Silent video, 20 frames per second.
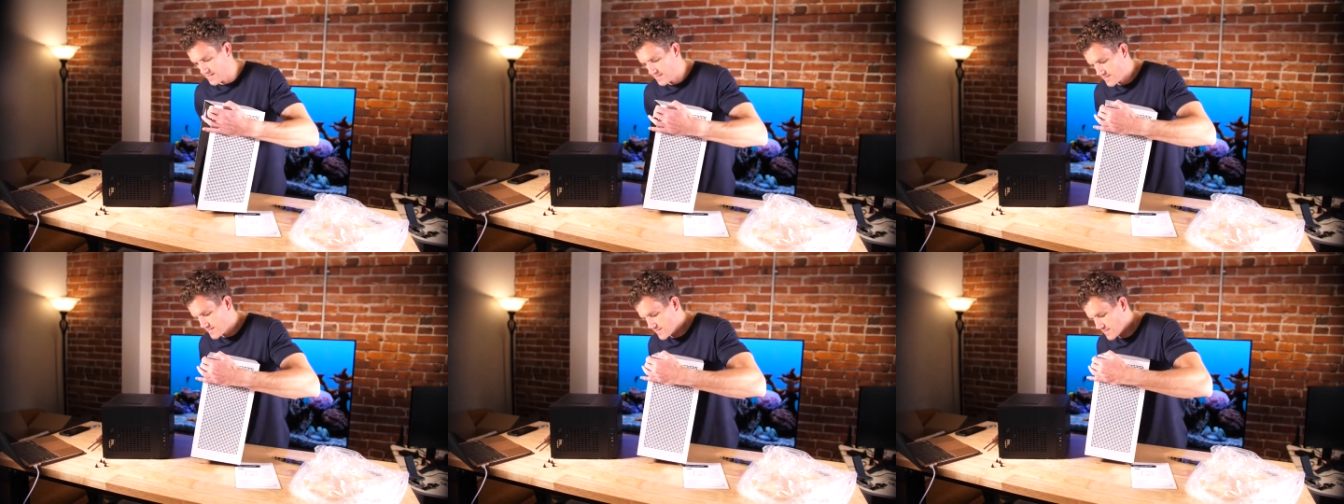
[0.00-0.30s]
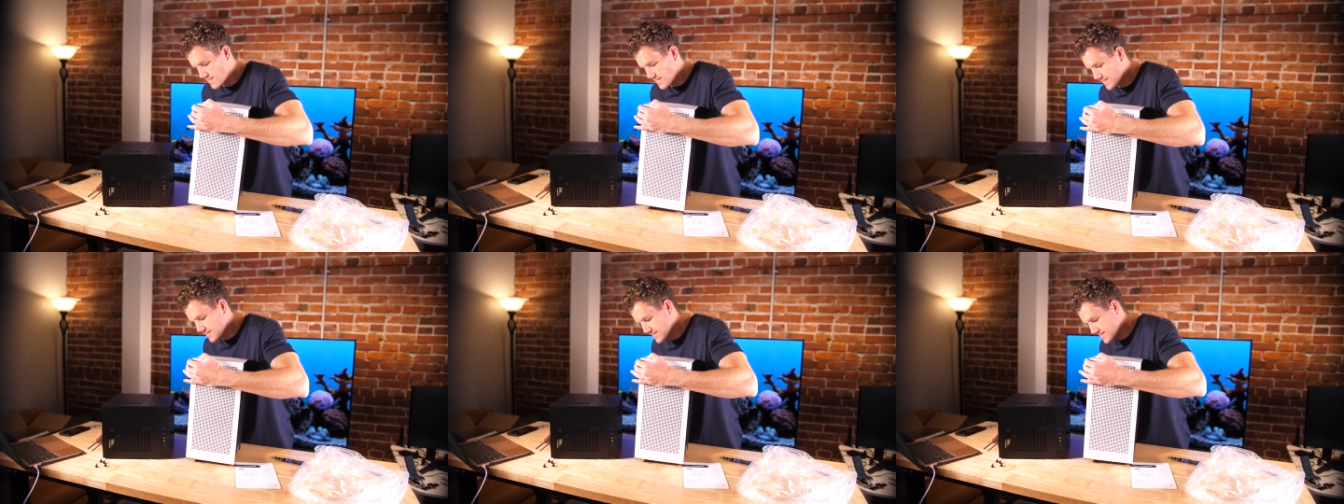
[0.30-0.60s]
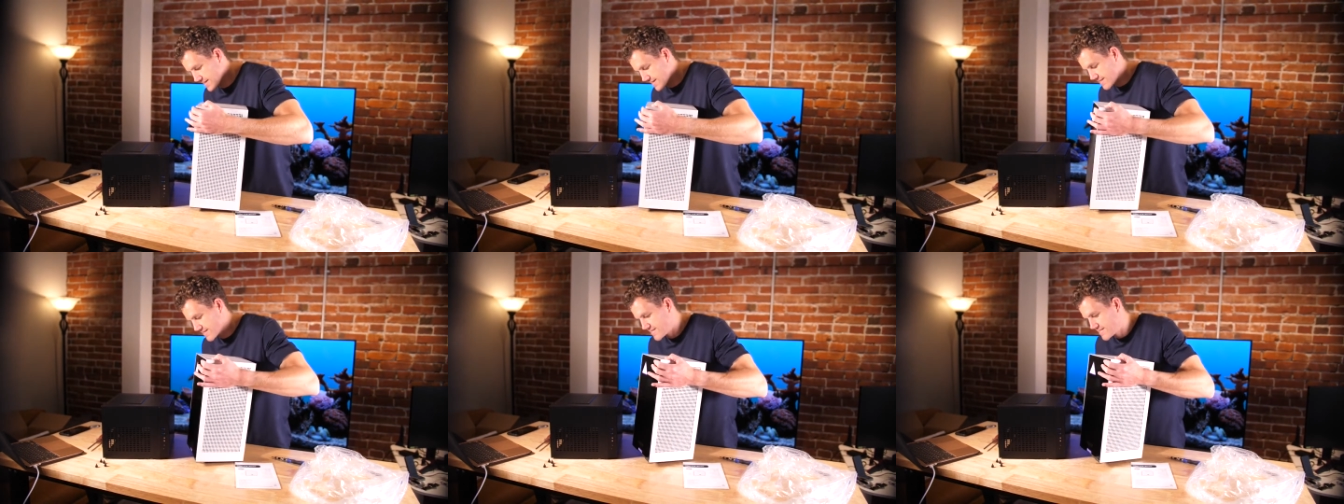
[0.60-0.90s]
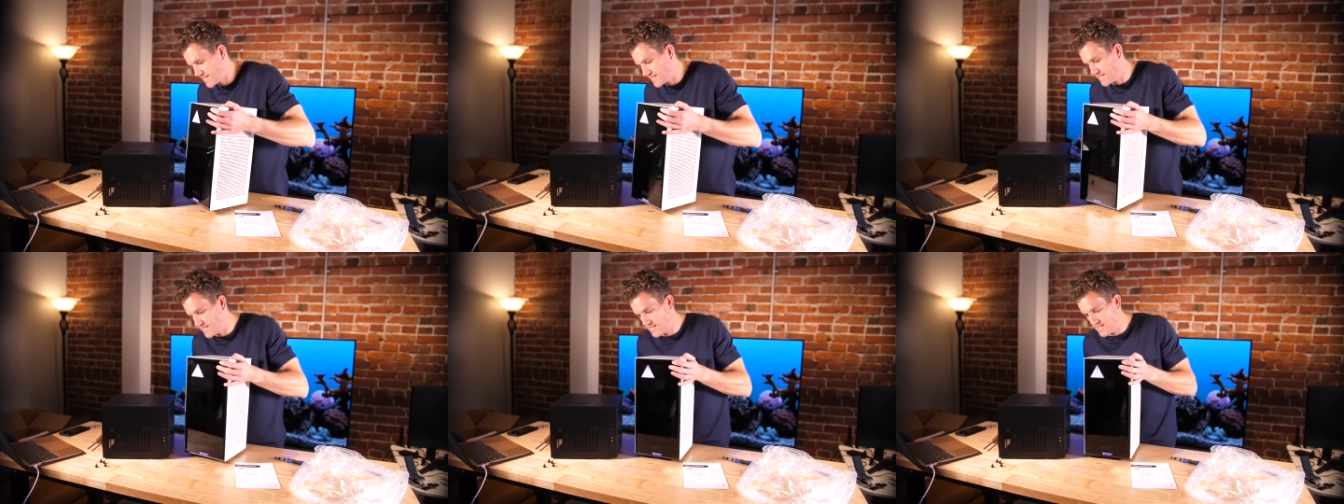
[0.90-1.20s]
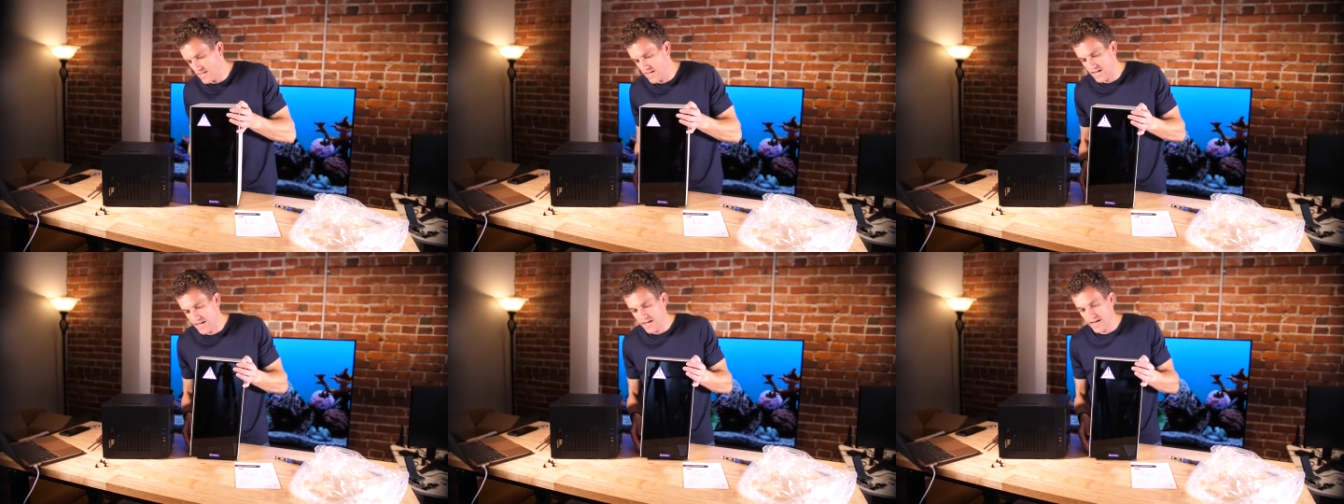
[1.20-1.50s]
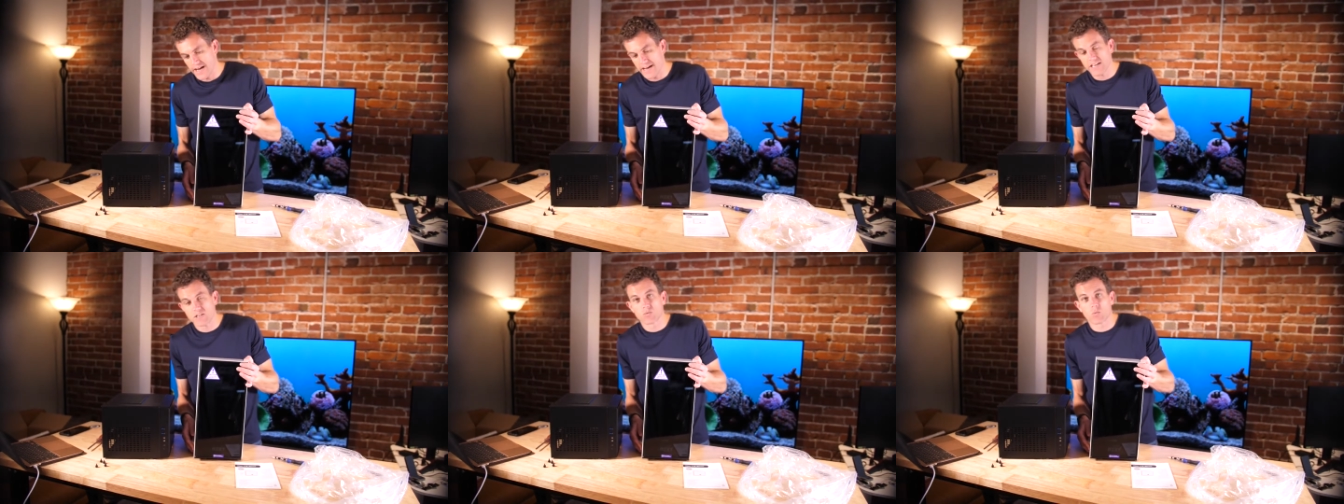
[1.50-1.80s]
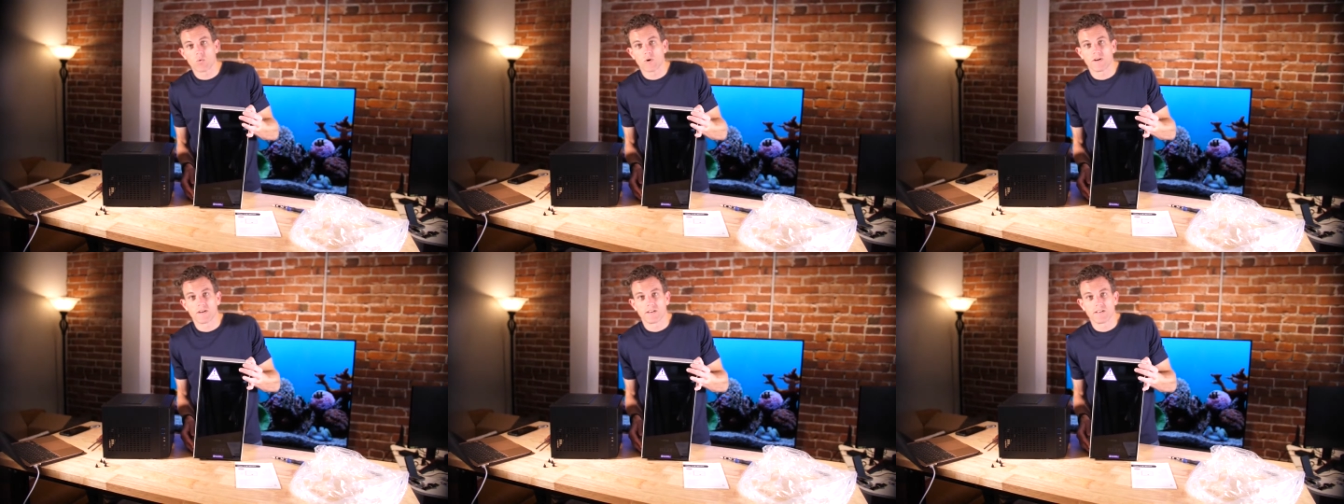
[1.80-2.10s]
This is the NZXT
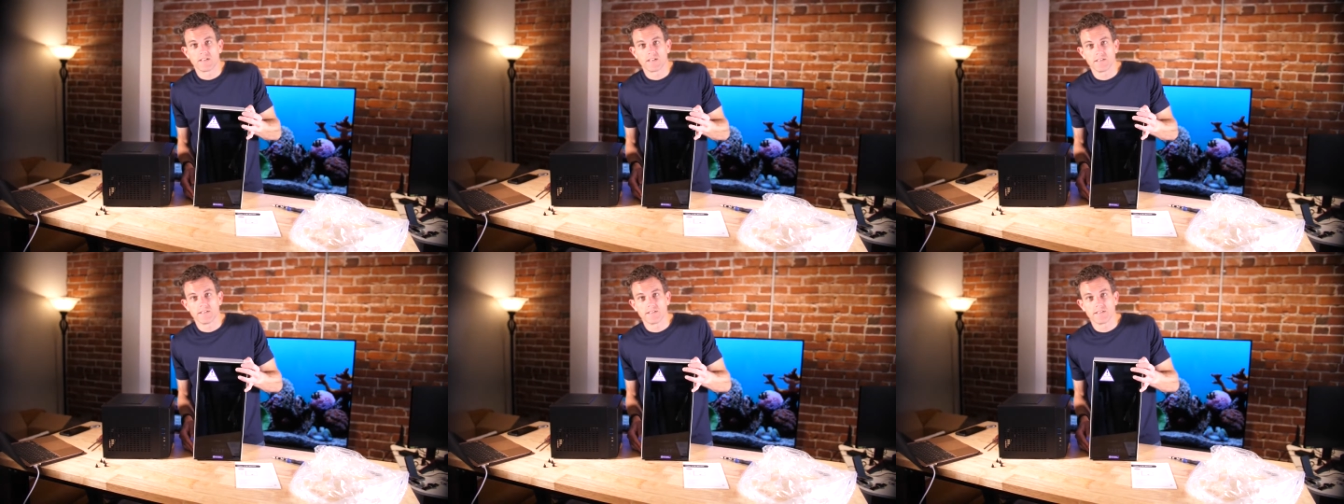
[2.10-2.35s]
H1.